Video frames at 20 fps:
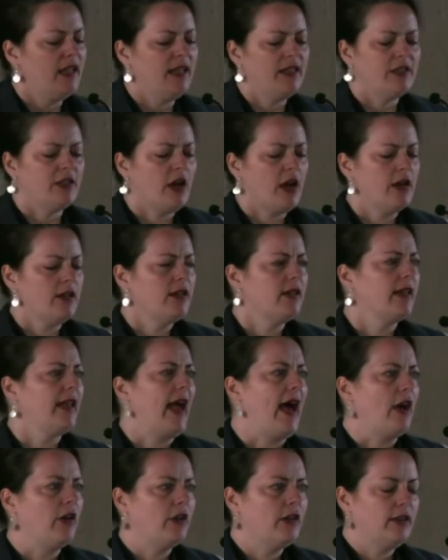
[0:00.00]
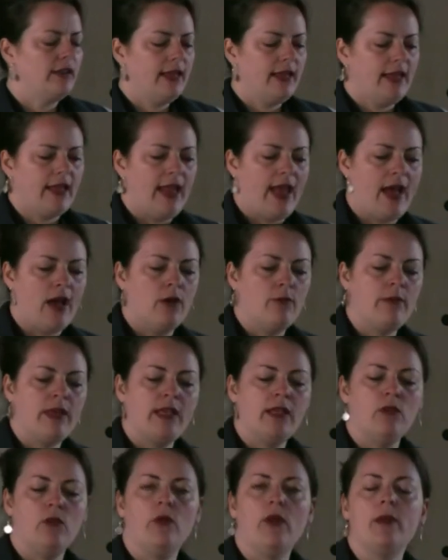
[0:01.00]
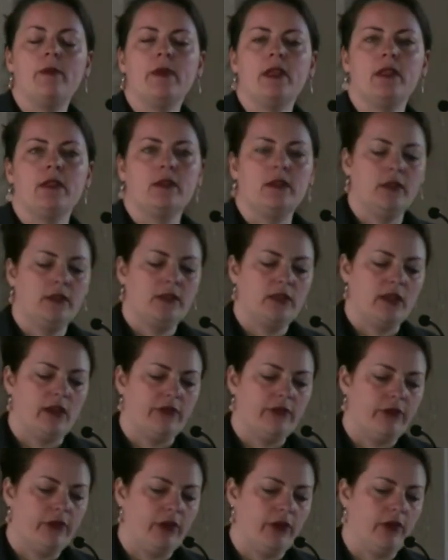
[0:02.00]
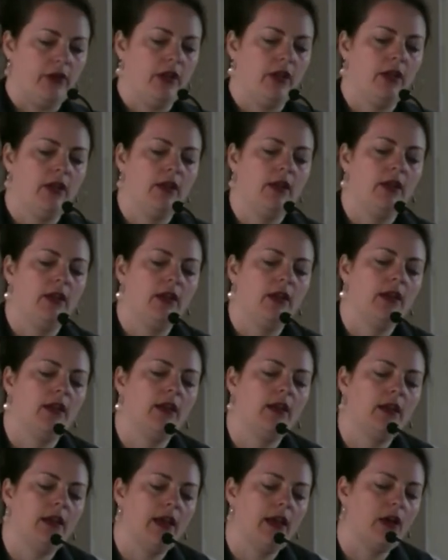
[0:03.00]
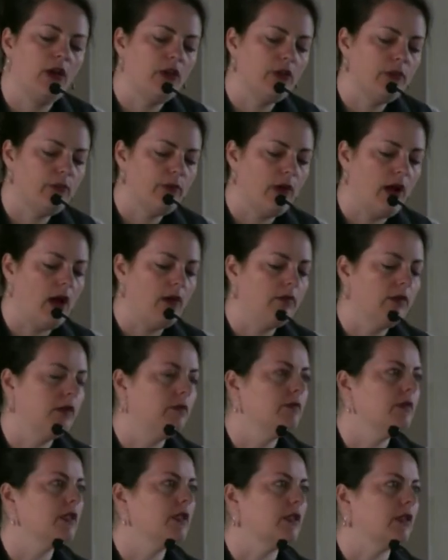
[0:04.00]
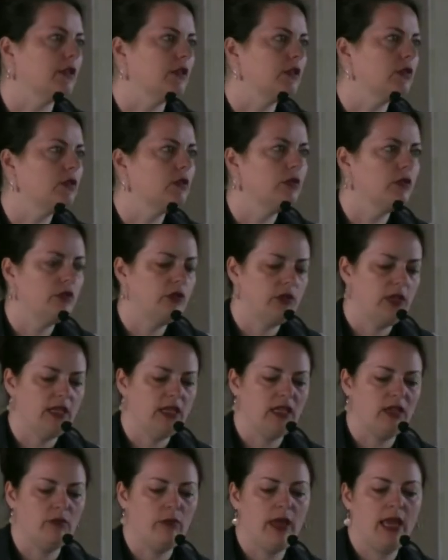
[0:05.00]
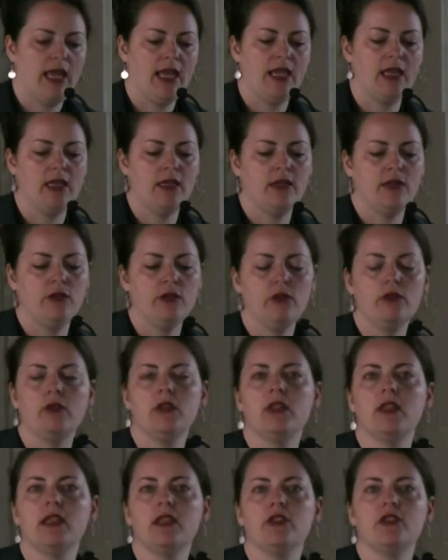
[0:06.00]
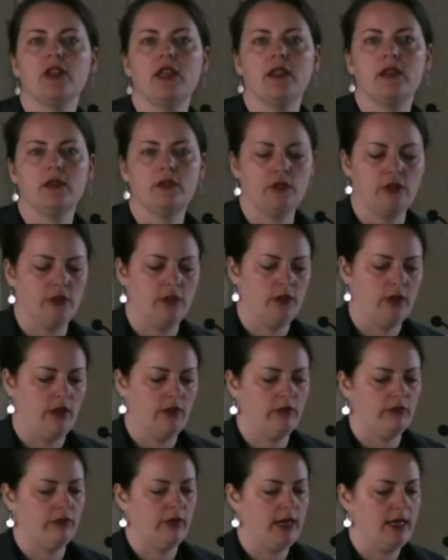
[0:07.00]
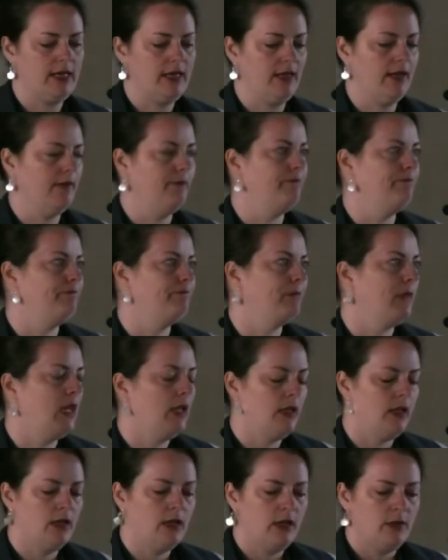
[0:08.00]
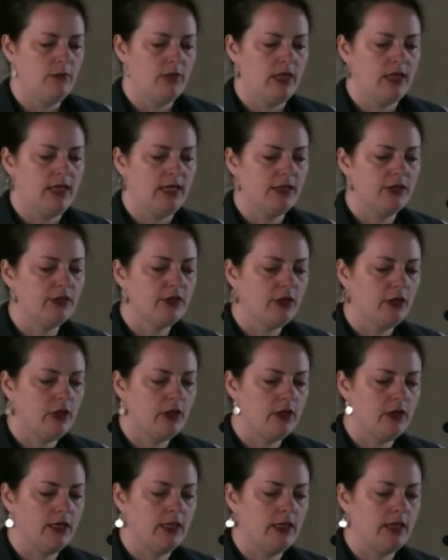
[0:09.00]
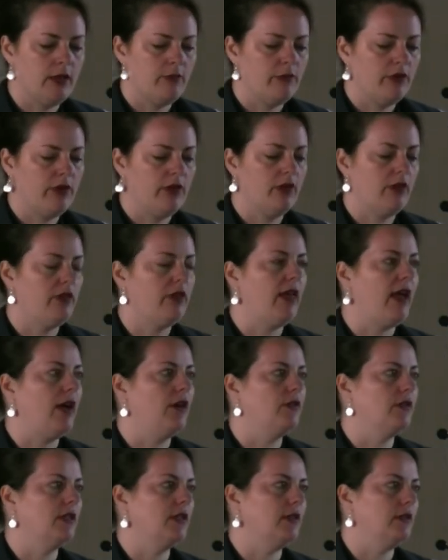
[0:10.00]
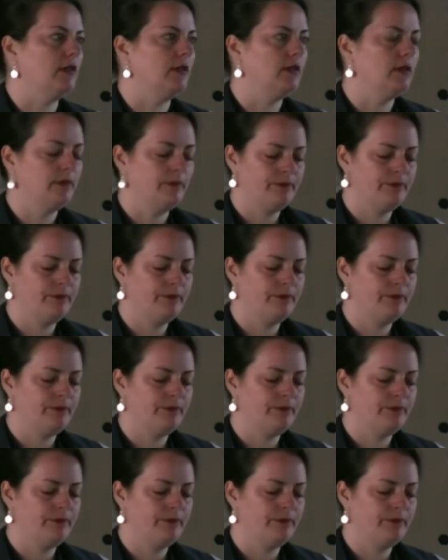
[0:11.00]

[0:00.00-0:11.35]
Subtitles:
It's hard to calculate how many women suffered health problems and excruciating pain due to the ingestion of radium, but they certainly number in the thousands.